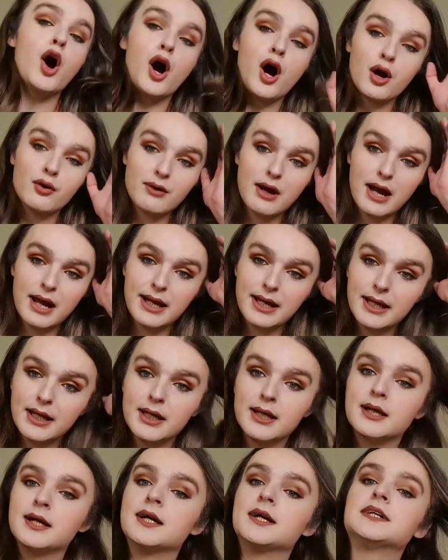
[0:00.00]
All
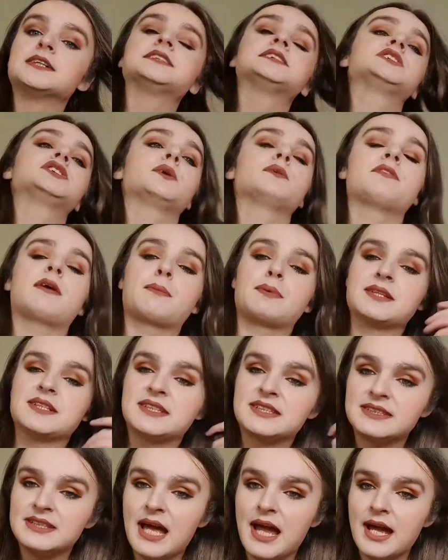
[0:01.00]
right? So with that being
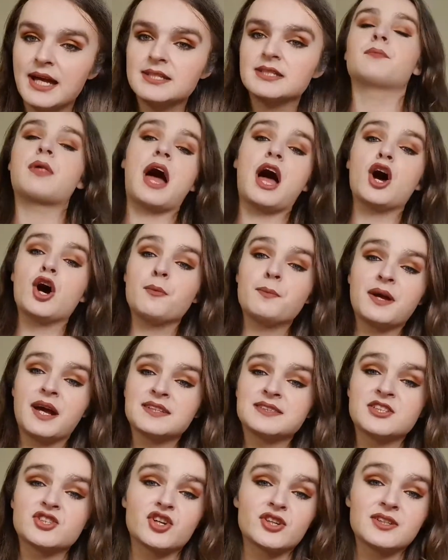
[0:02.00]
said, I hope you
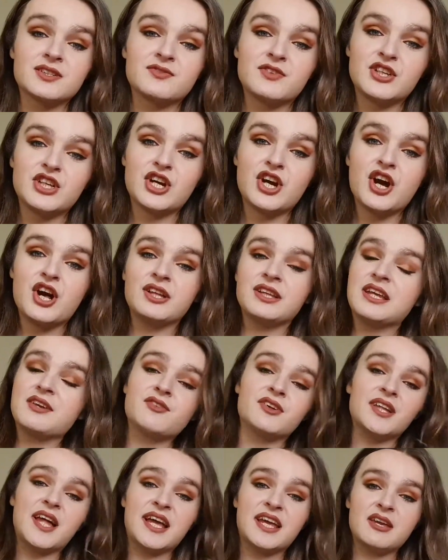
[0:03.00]
guys enjoyed this video.
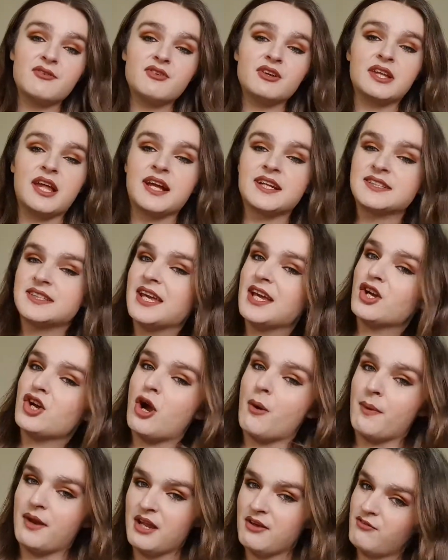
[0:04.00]
Leave a like if you liked it,
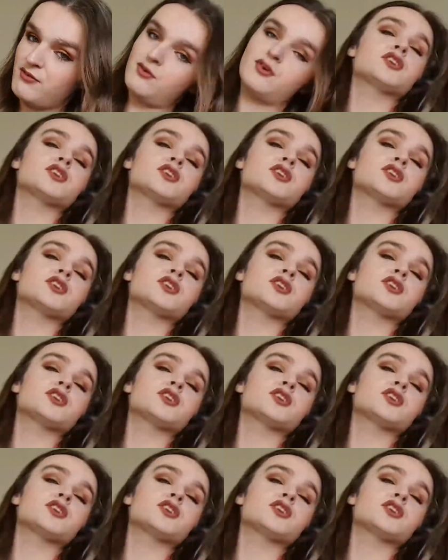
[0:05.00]
comment if